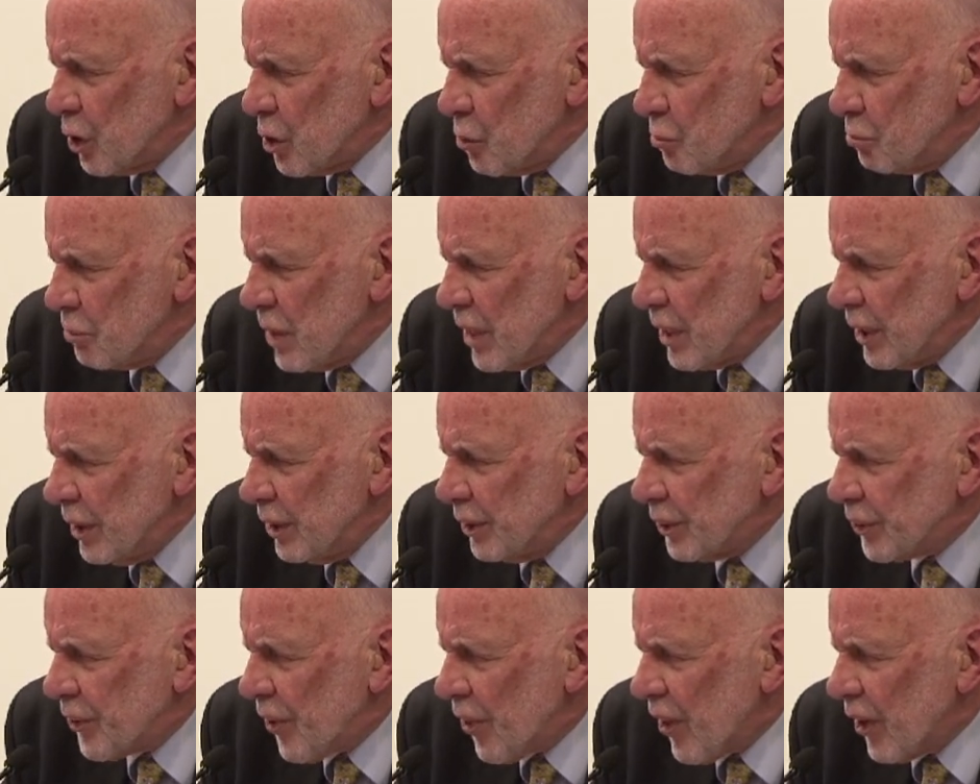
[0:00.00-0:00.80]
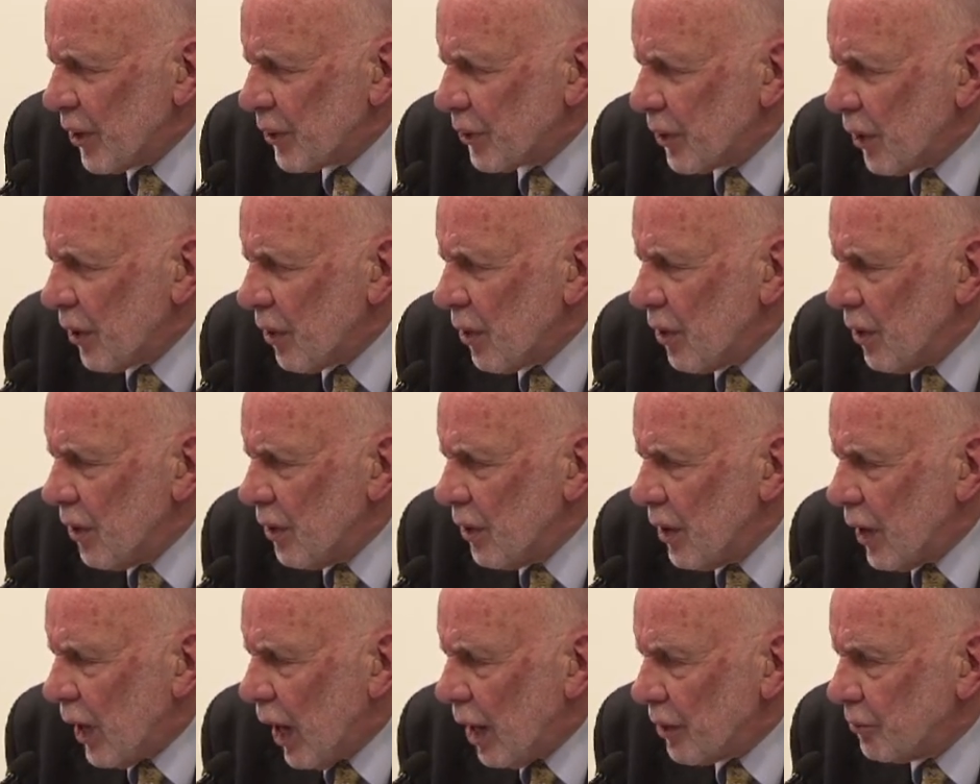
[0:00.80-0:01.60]
means that,
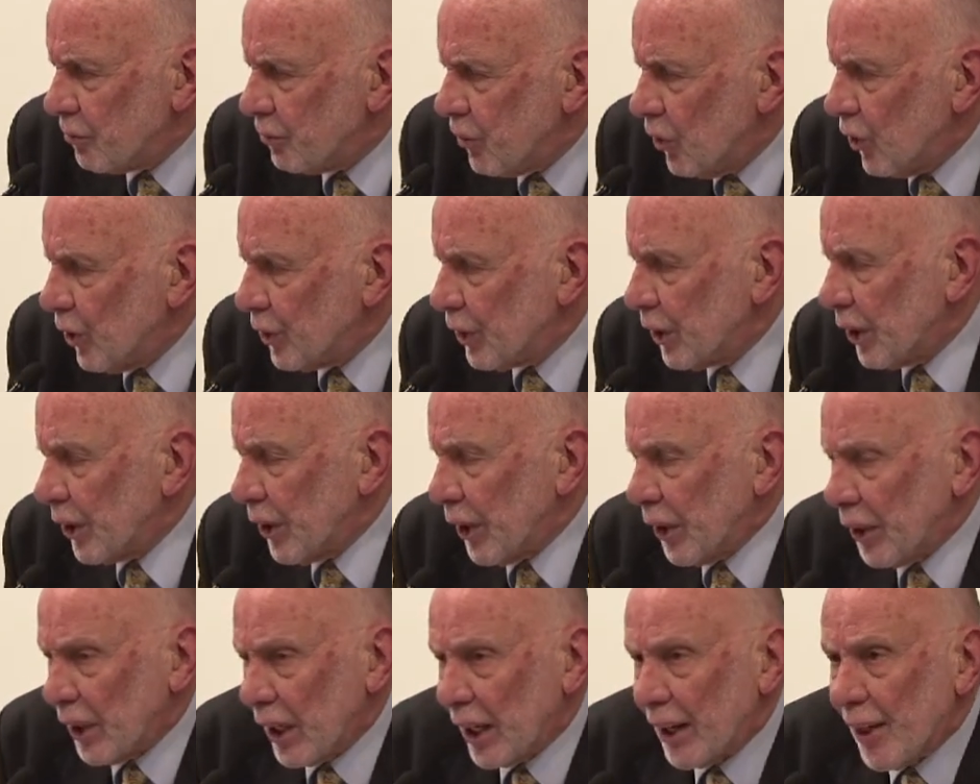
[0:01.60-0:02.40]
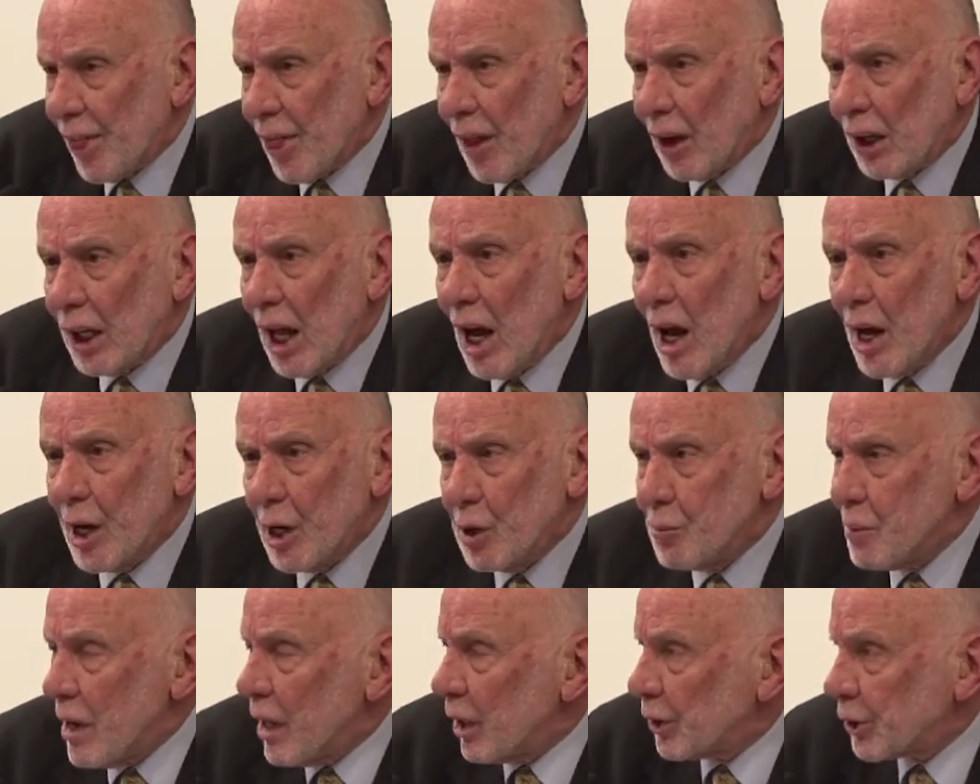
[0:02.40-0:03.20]
unfortunately, the line
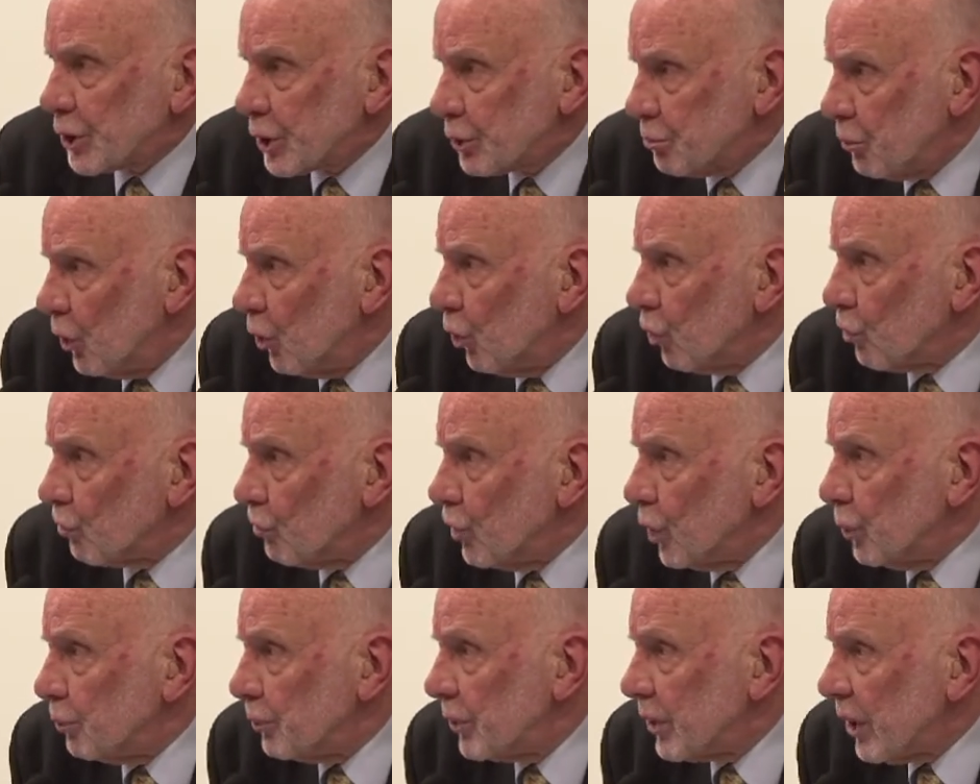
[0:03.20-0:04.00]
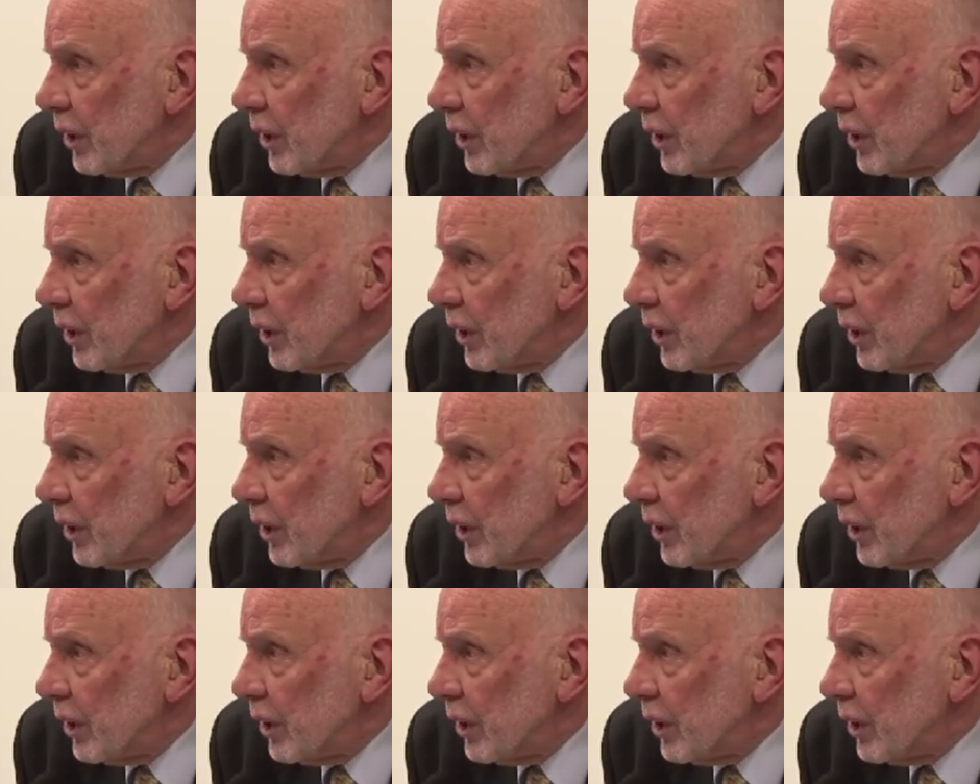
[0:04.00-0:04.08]
about small group